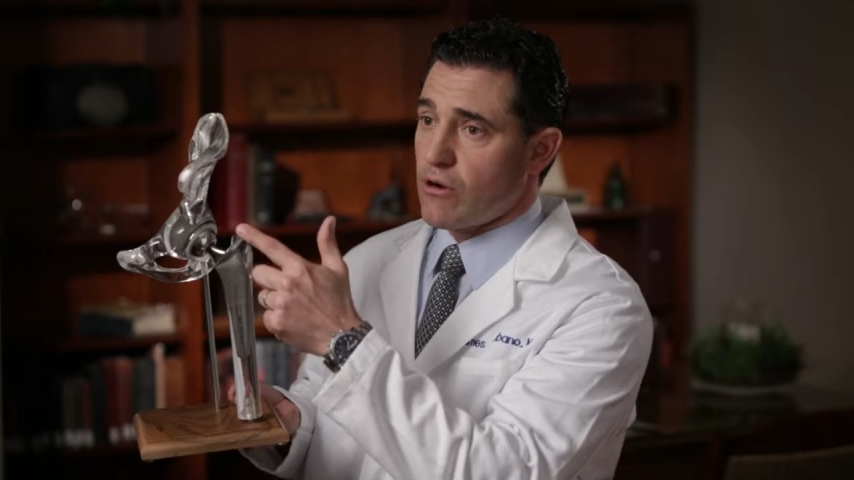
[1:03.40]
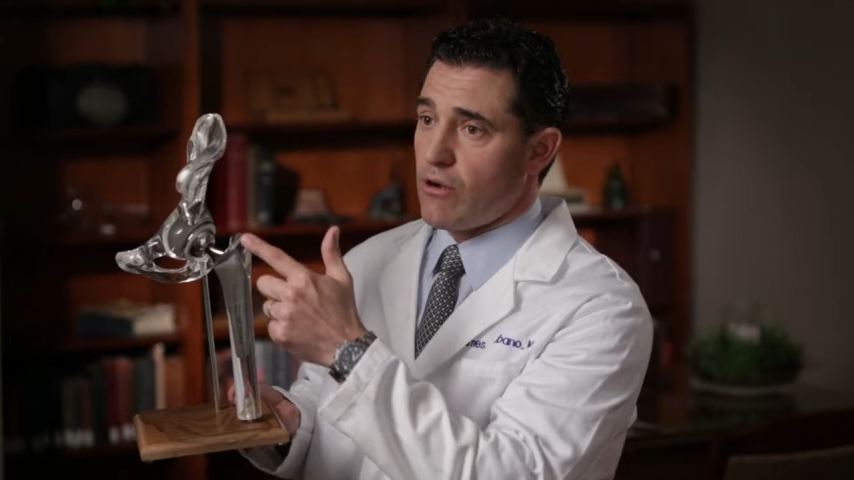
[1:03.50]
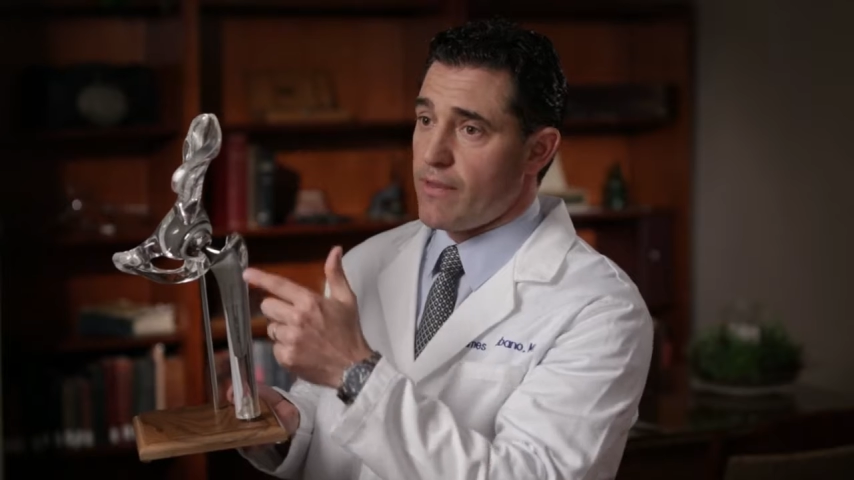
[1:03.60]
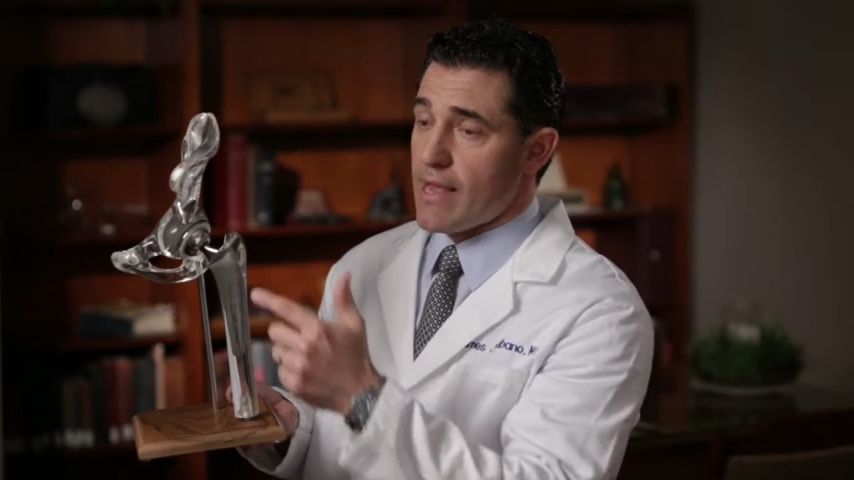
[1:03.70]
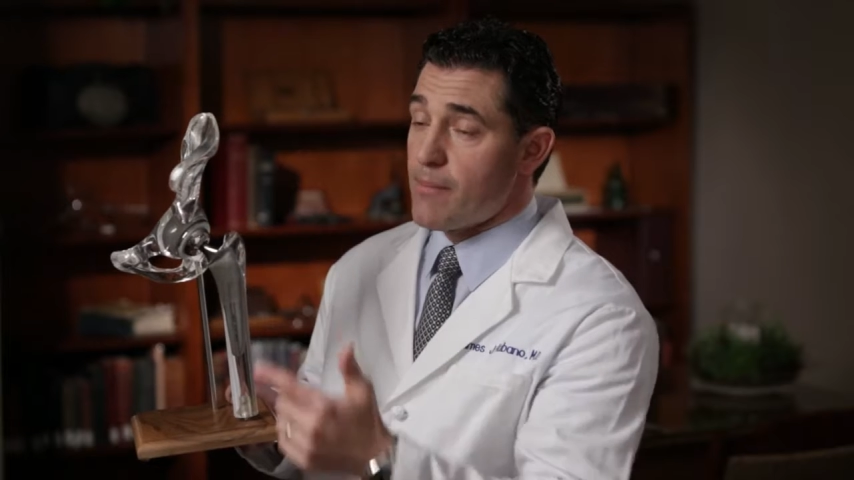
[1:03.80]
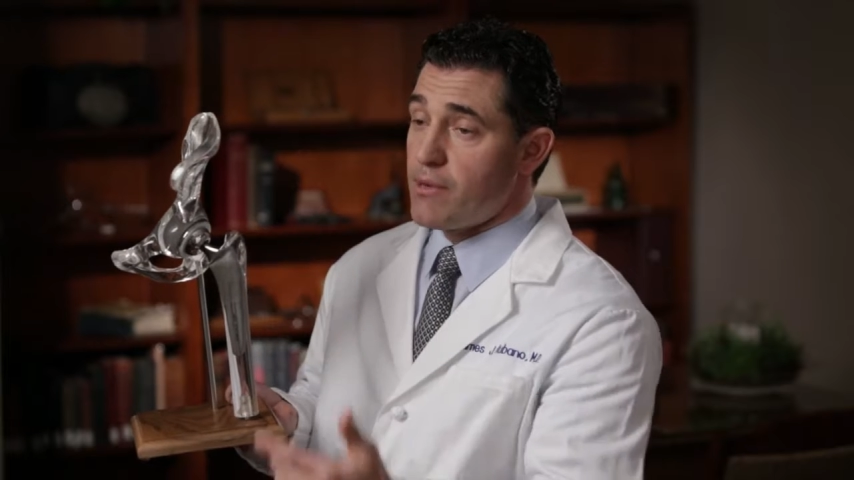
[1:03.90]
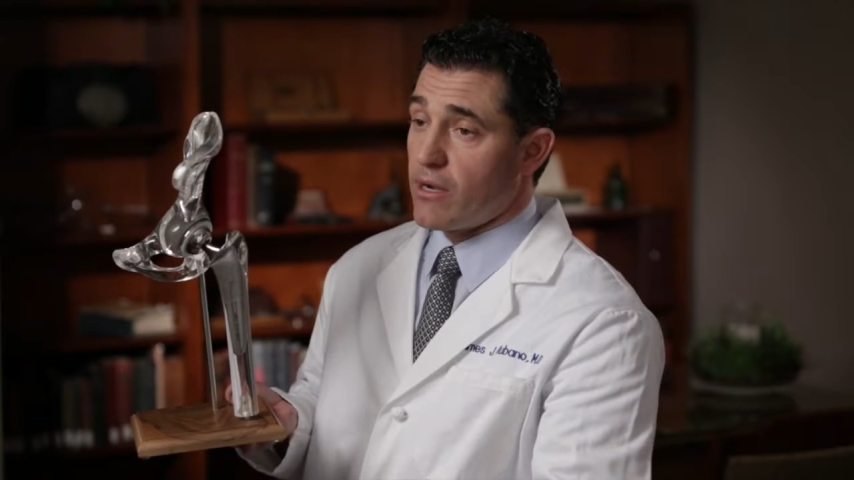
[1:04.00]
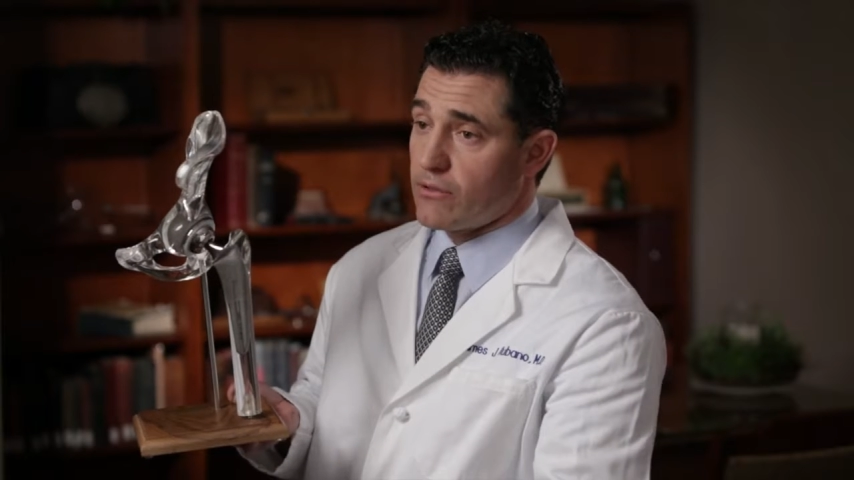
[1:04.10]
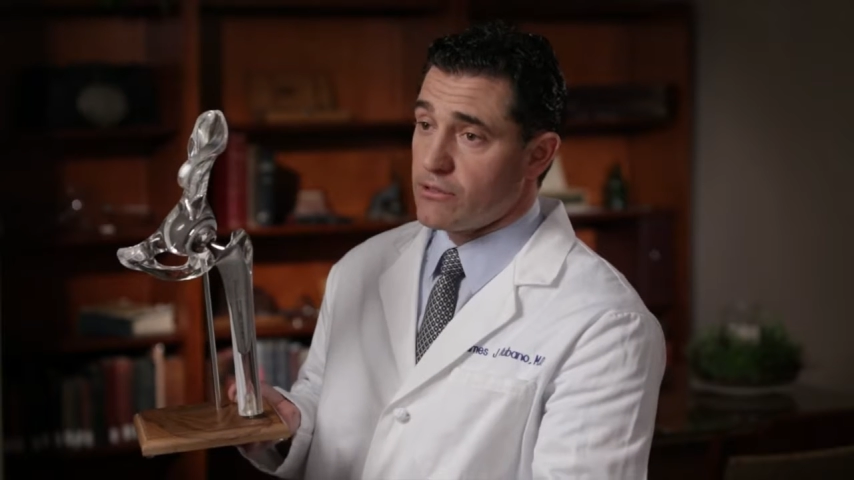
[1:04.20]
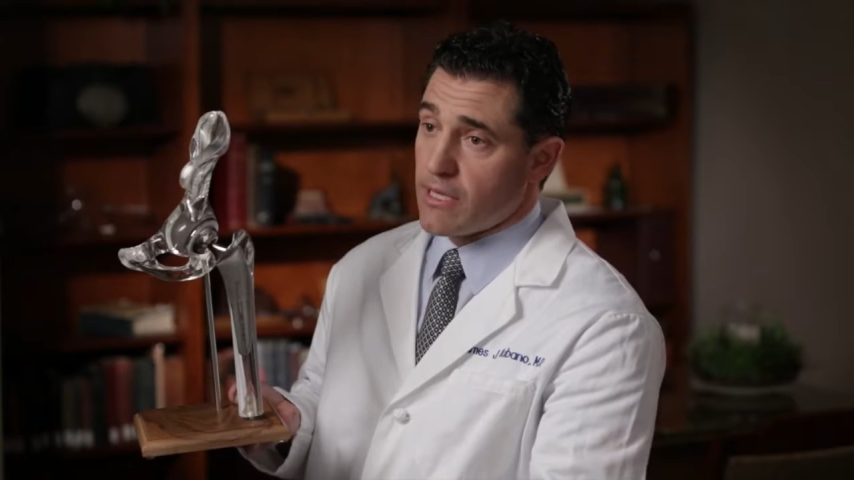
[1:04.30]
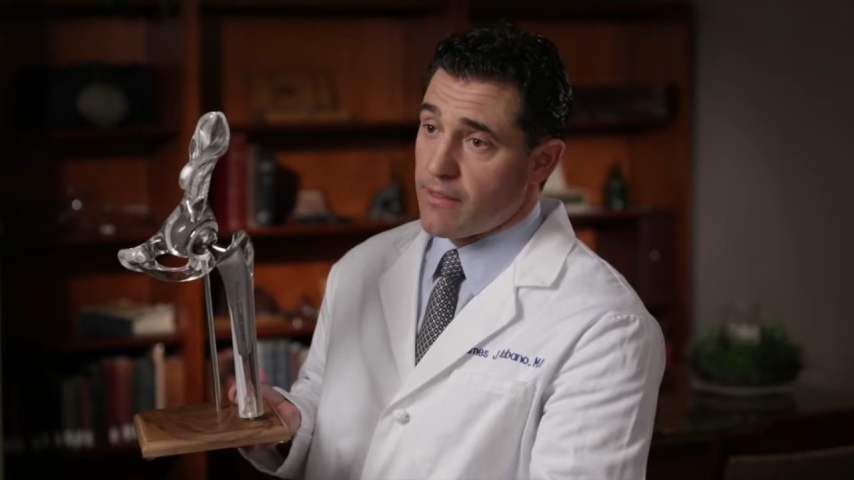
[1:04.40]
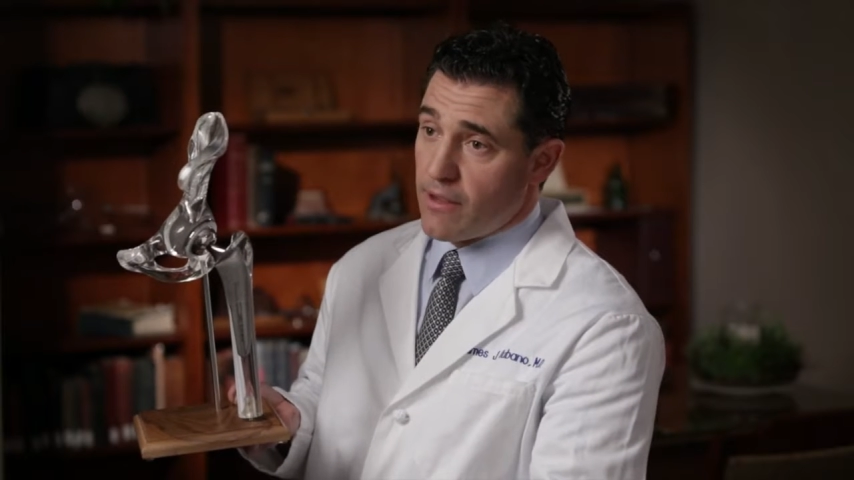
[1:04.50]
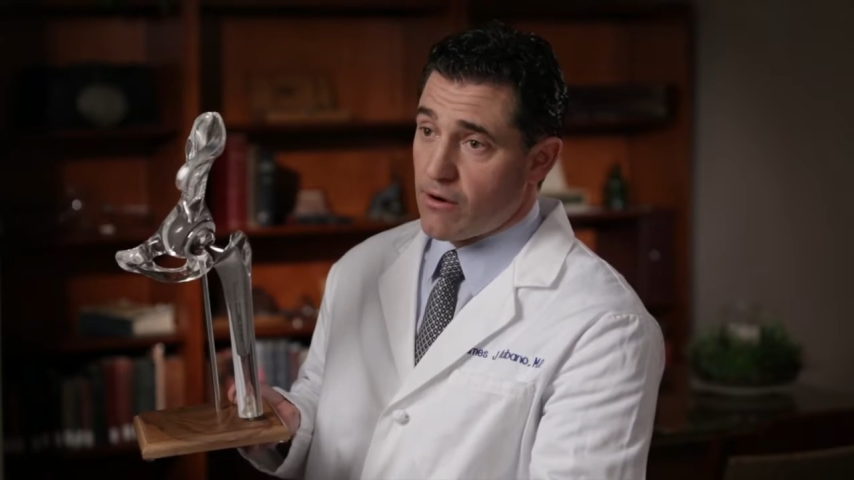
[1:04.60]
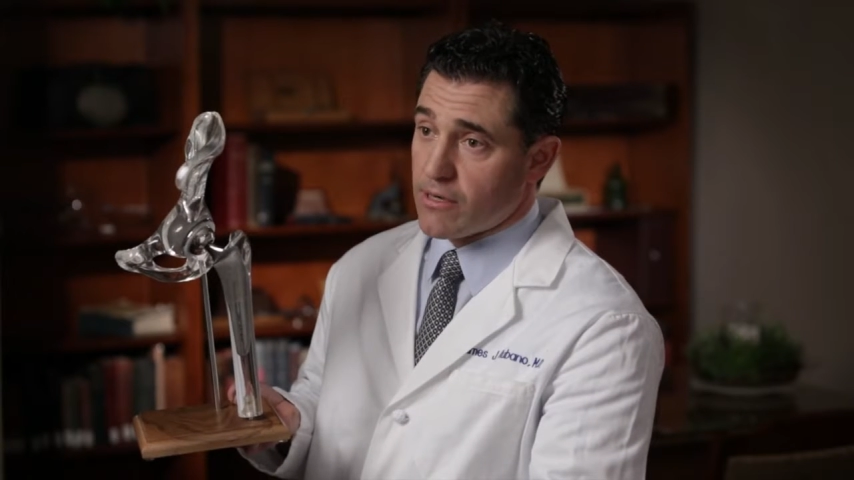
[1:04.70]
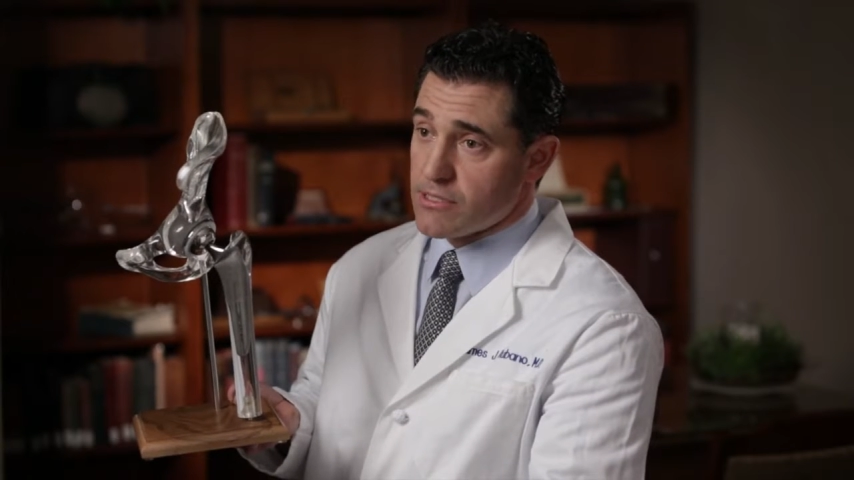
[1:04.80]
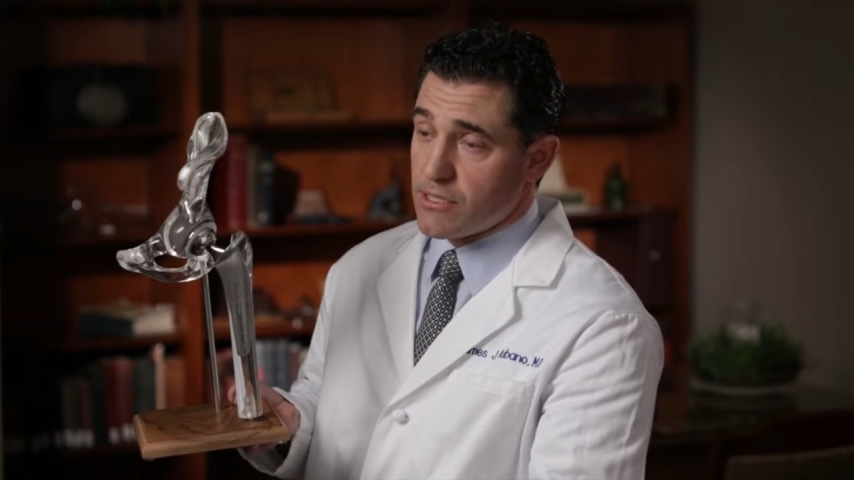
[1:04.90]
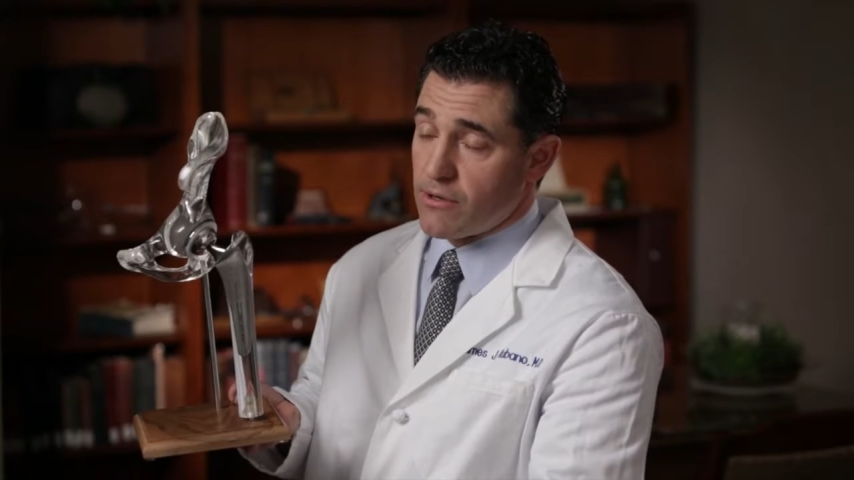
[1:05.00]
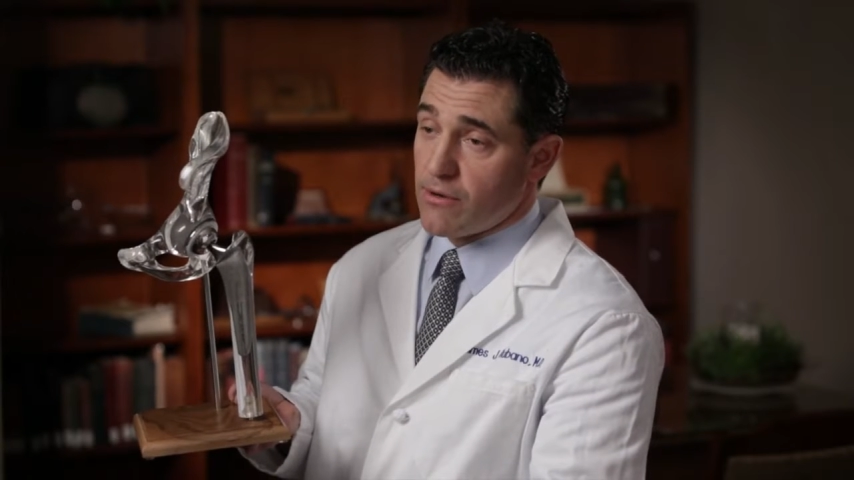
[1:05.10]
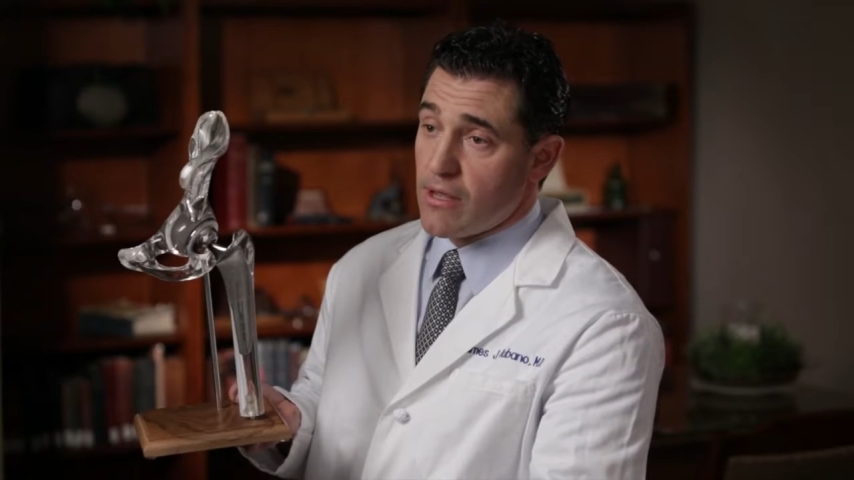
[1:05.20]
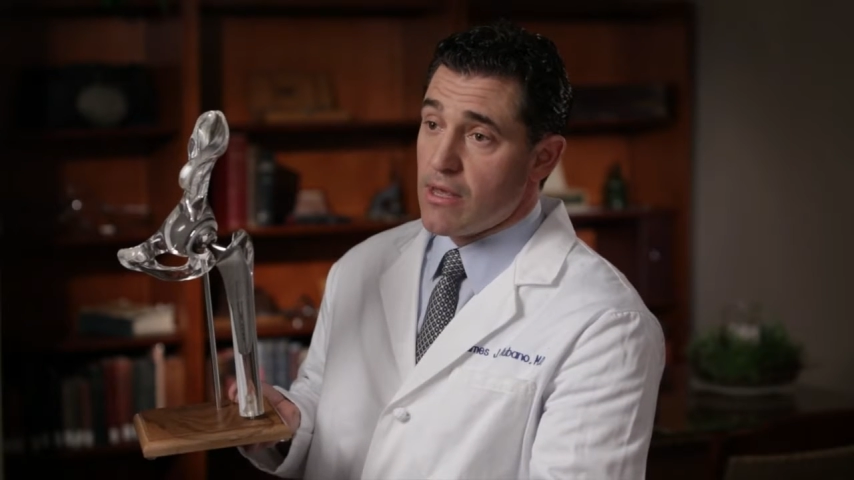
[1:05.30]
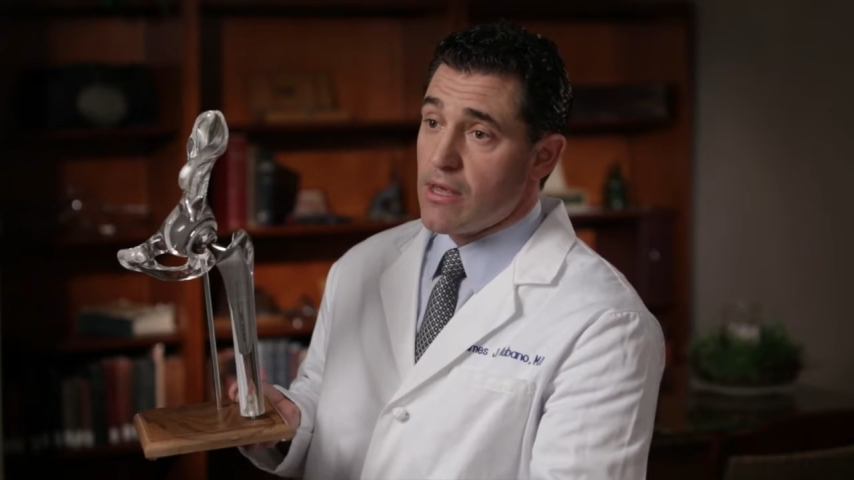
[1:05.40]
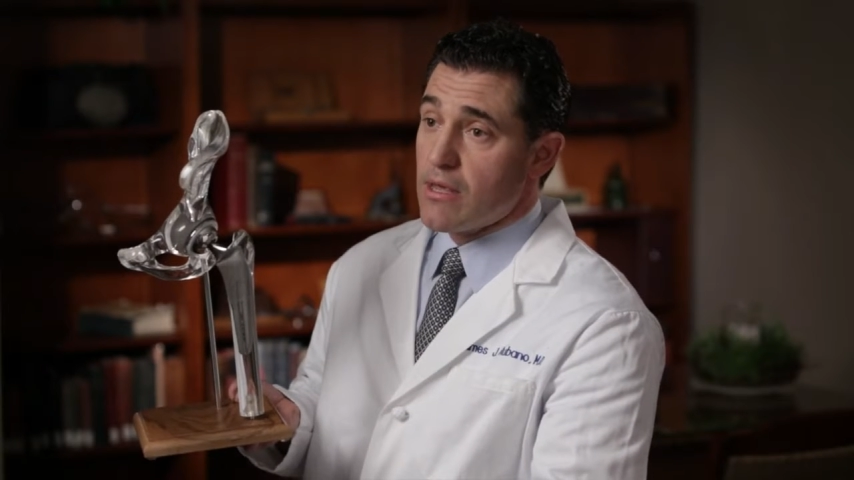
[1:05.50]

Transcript: are called the abductors, and they are considered